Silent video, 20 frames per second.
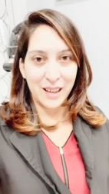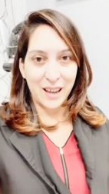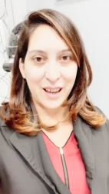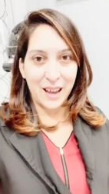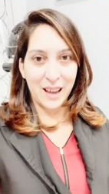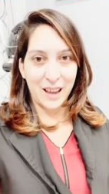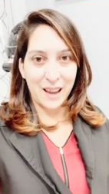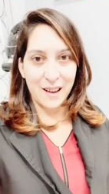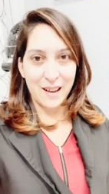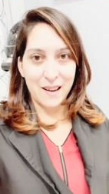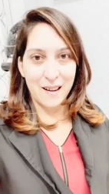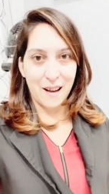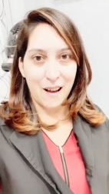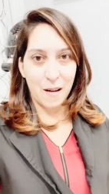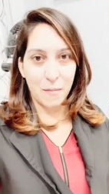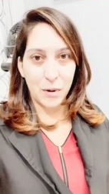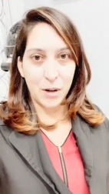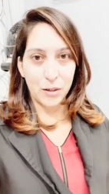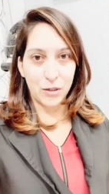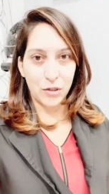And I'm
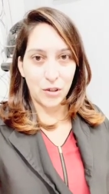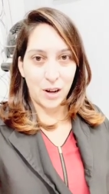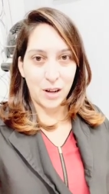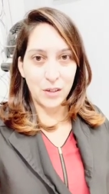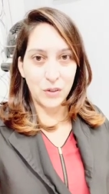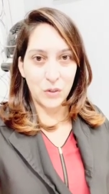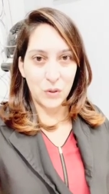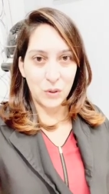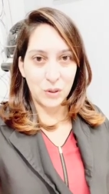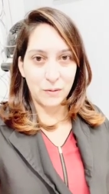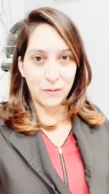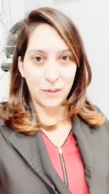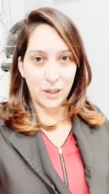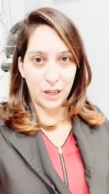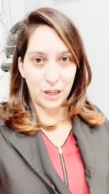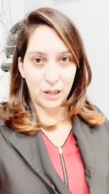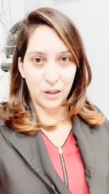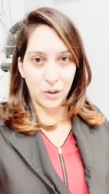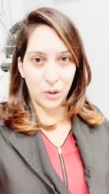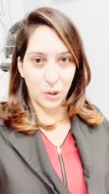gonna try and do a
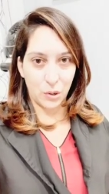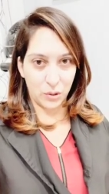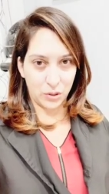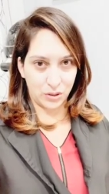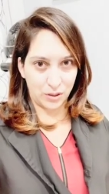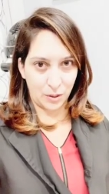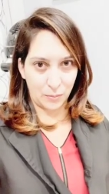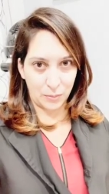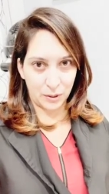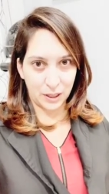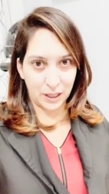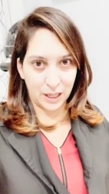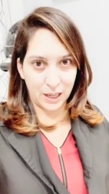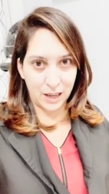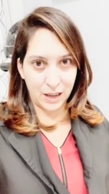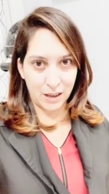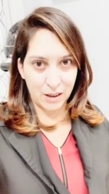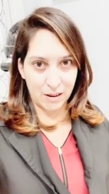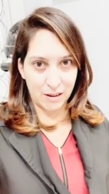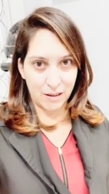video whole
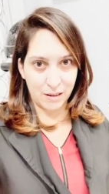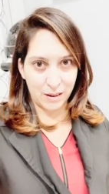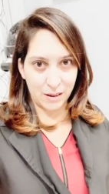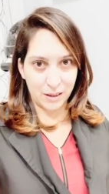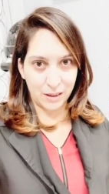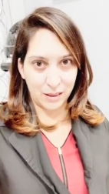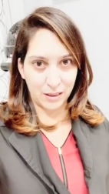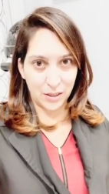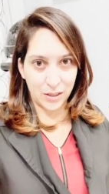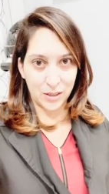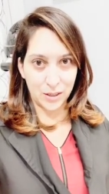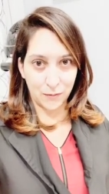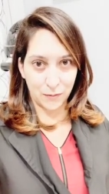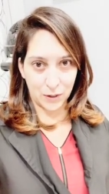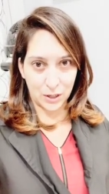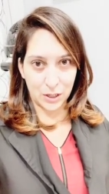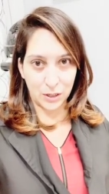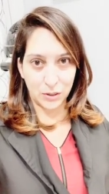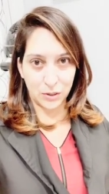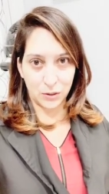separately on the
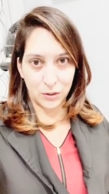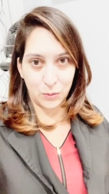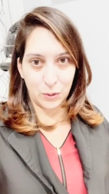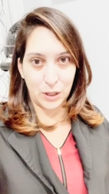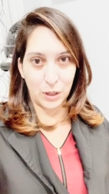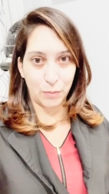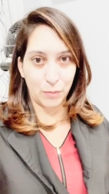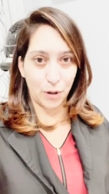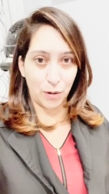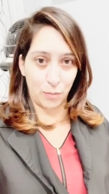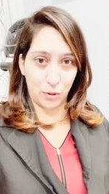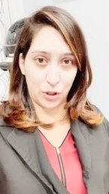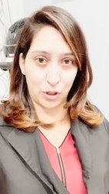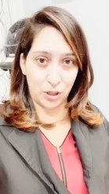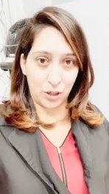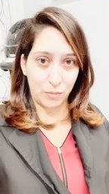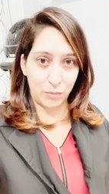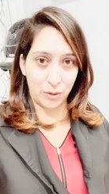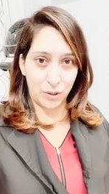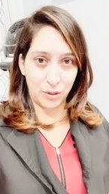difference between the purple
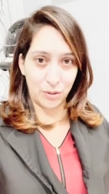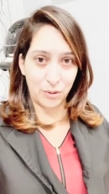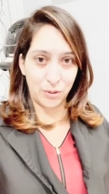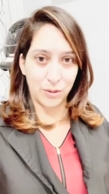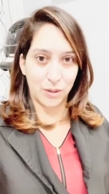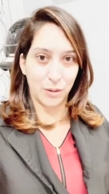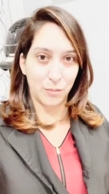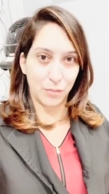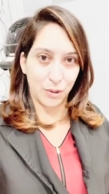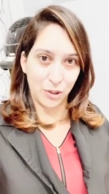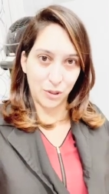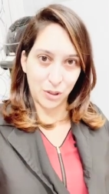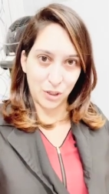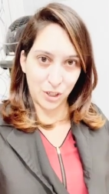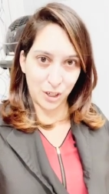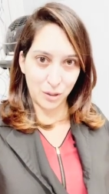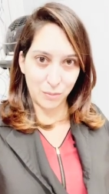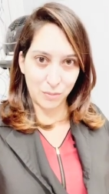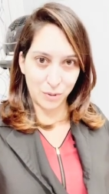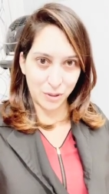shampoos and the blue
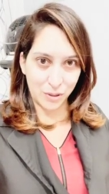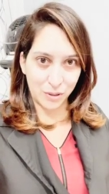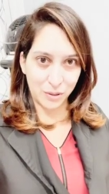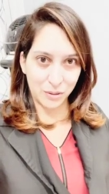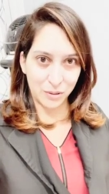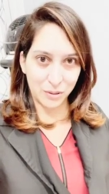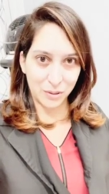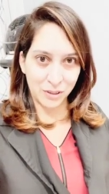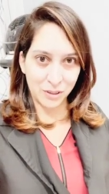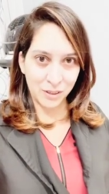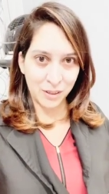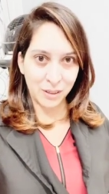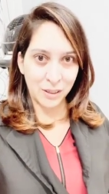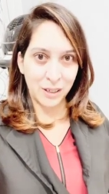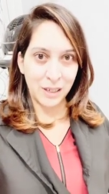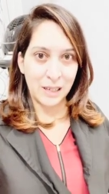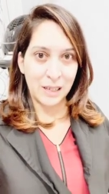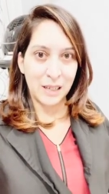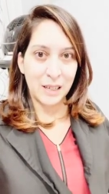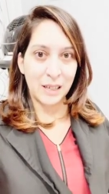shampoos
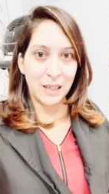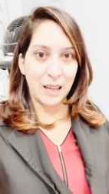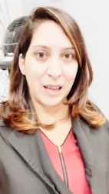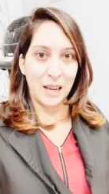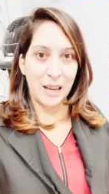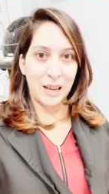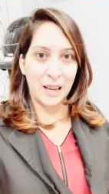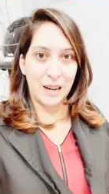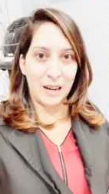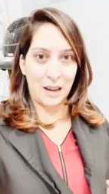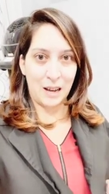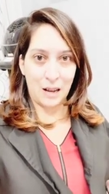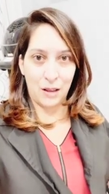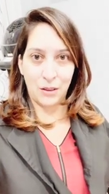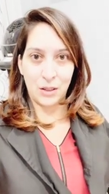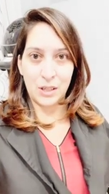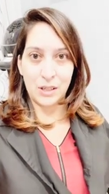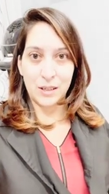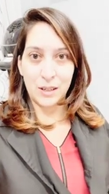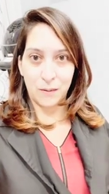and how
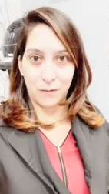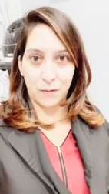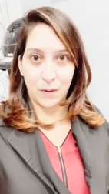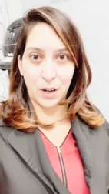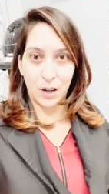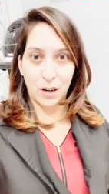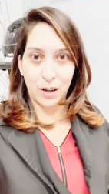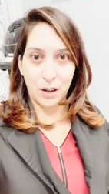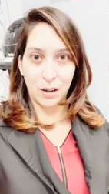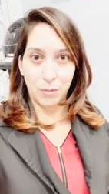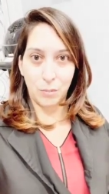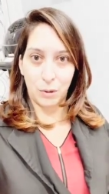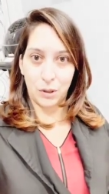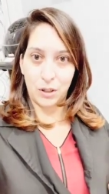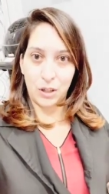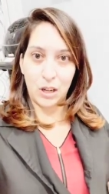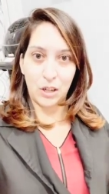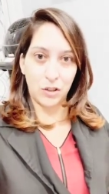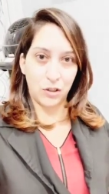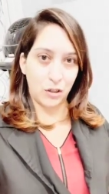they differ, what
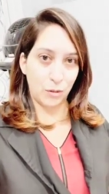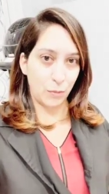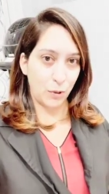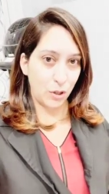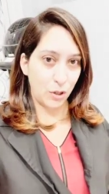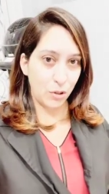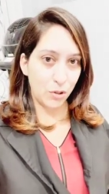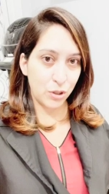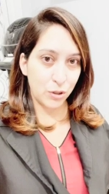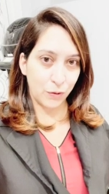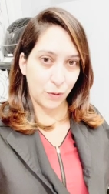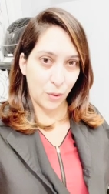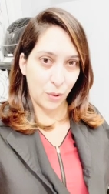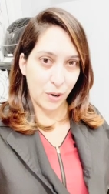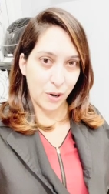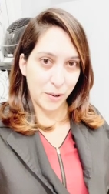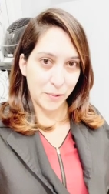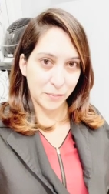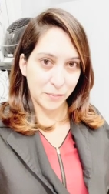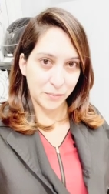each of them are used
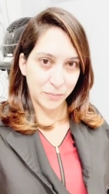for,